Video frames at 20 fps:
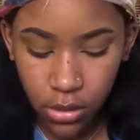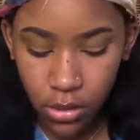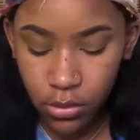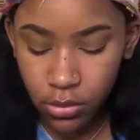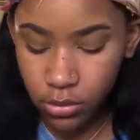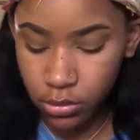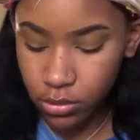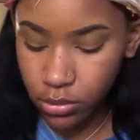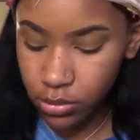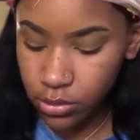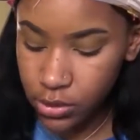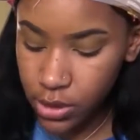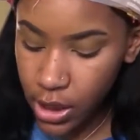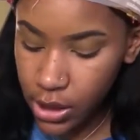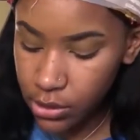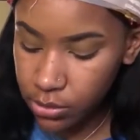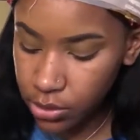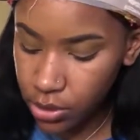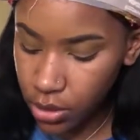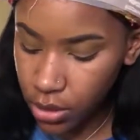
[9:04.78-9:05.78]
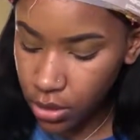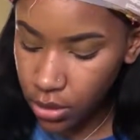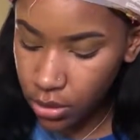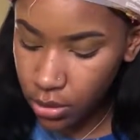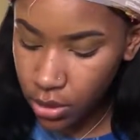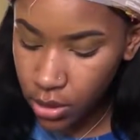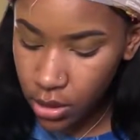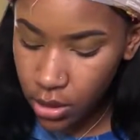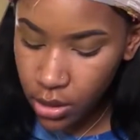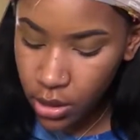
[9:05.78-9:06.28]
know whose side to be on.
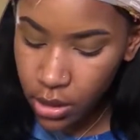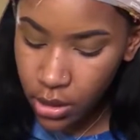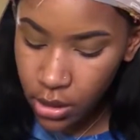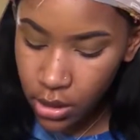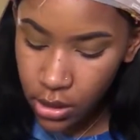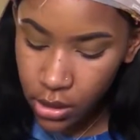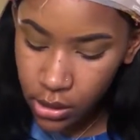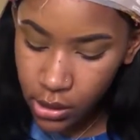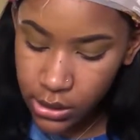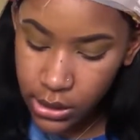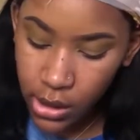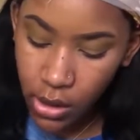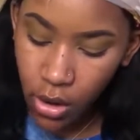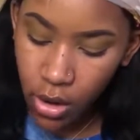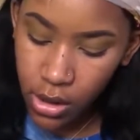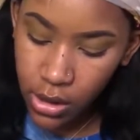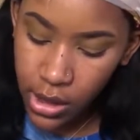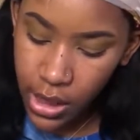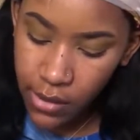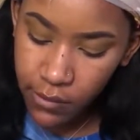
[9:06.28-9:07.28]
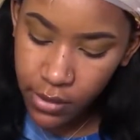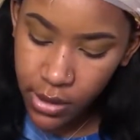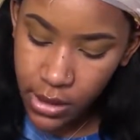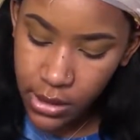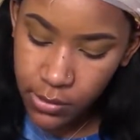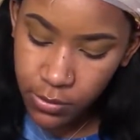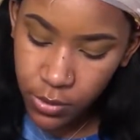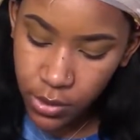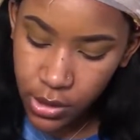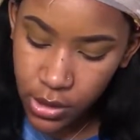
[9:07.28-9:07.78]
Cause like all the
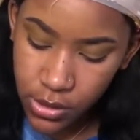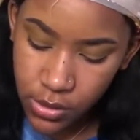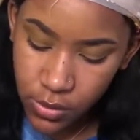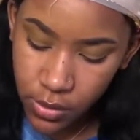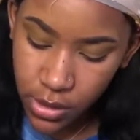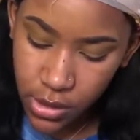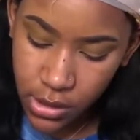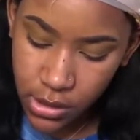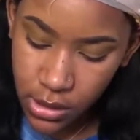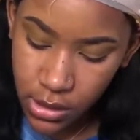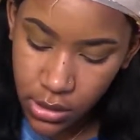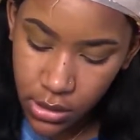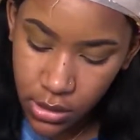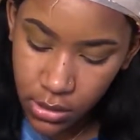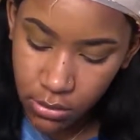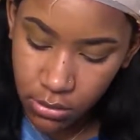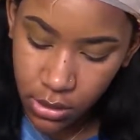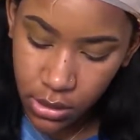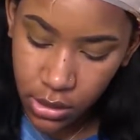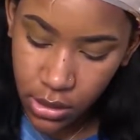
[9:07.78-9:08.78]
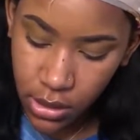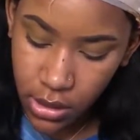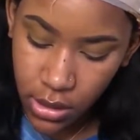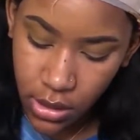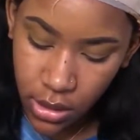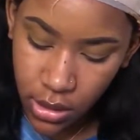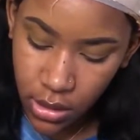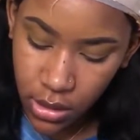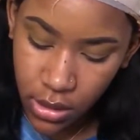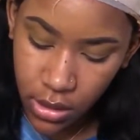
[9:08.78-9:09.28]
evidence pointed towards it, but
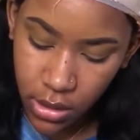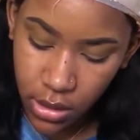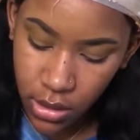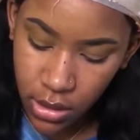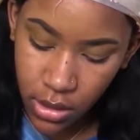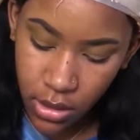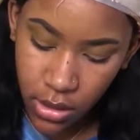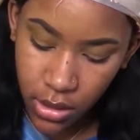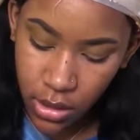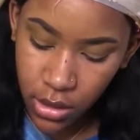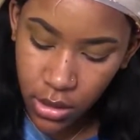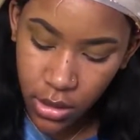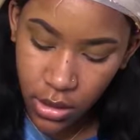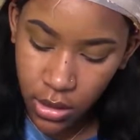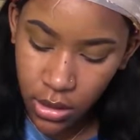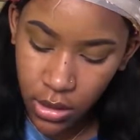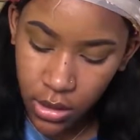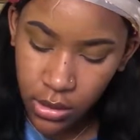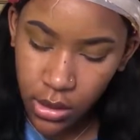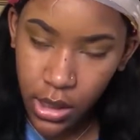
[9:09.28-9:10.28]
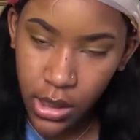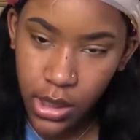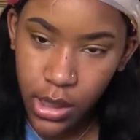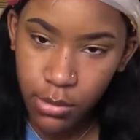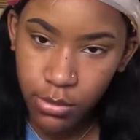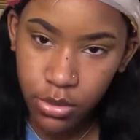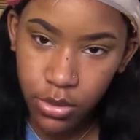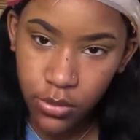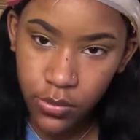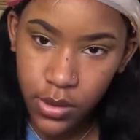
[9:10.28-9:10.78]
then they
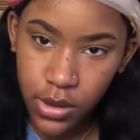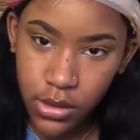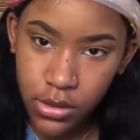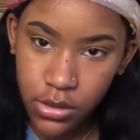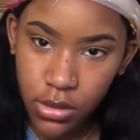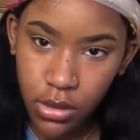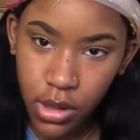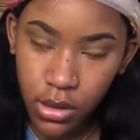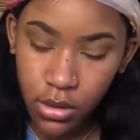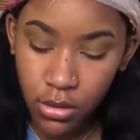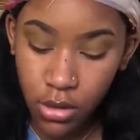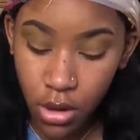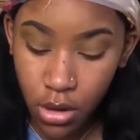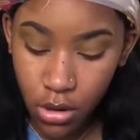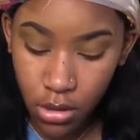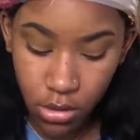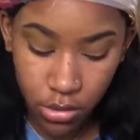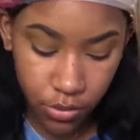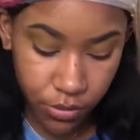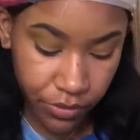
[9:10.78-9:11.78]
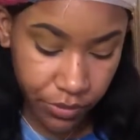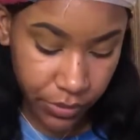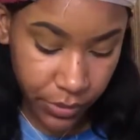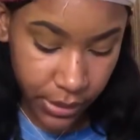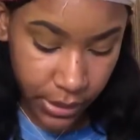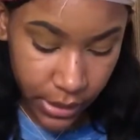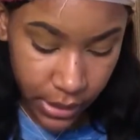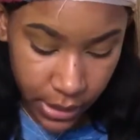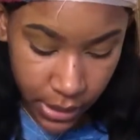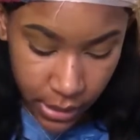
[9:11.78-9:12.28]
didn't prove it, so I don't know.
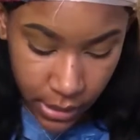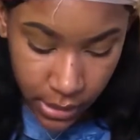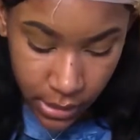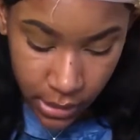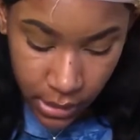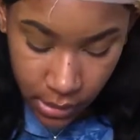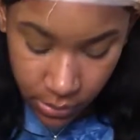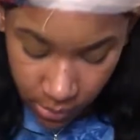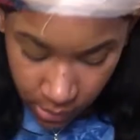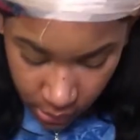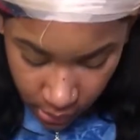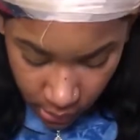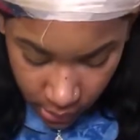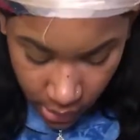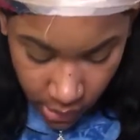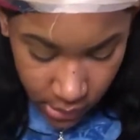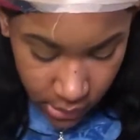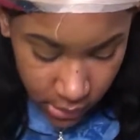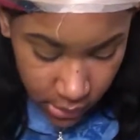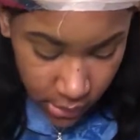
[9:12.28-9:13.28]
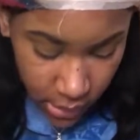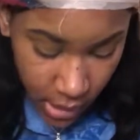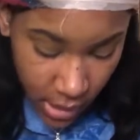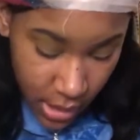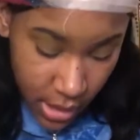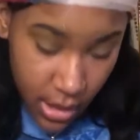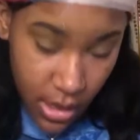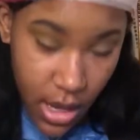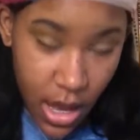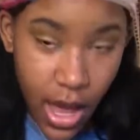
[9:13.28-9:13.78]
But yeah,
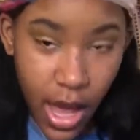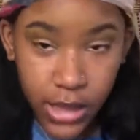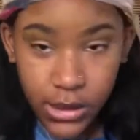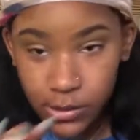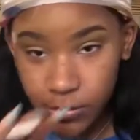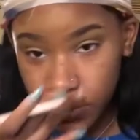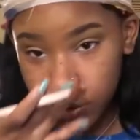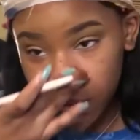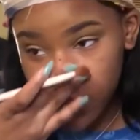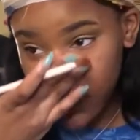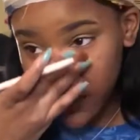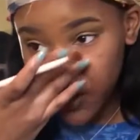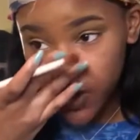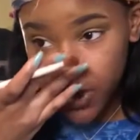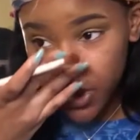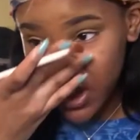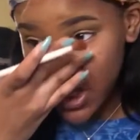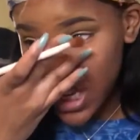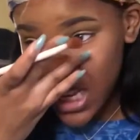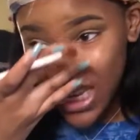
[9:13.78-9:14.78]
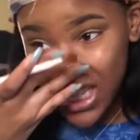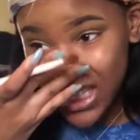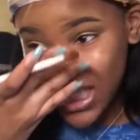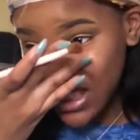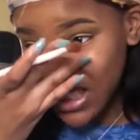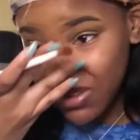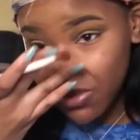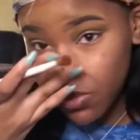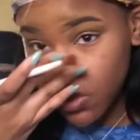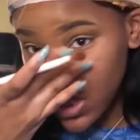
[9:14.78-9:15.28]
I just be confused on that,
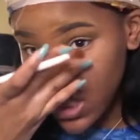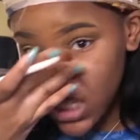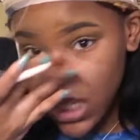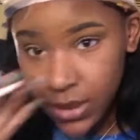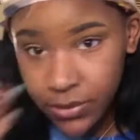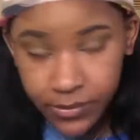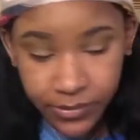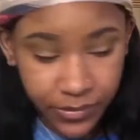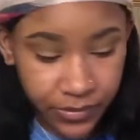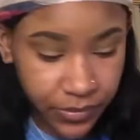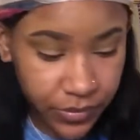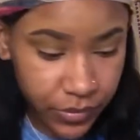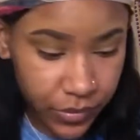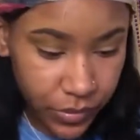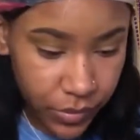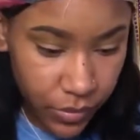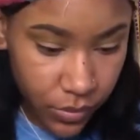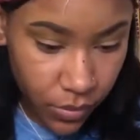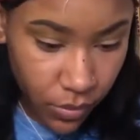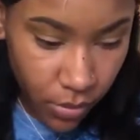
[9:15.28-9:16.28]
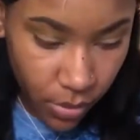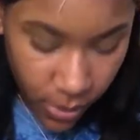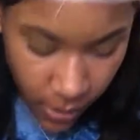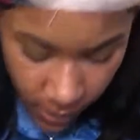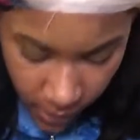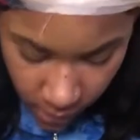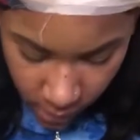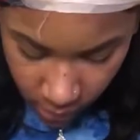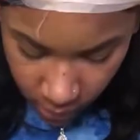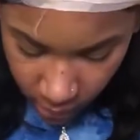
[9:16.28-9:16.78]
really.
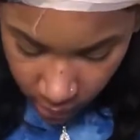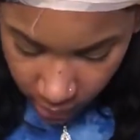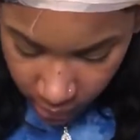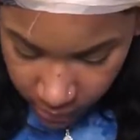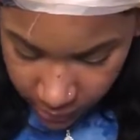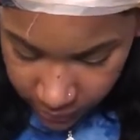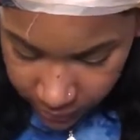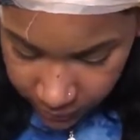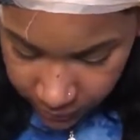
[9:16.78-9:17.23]
Okay.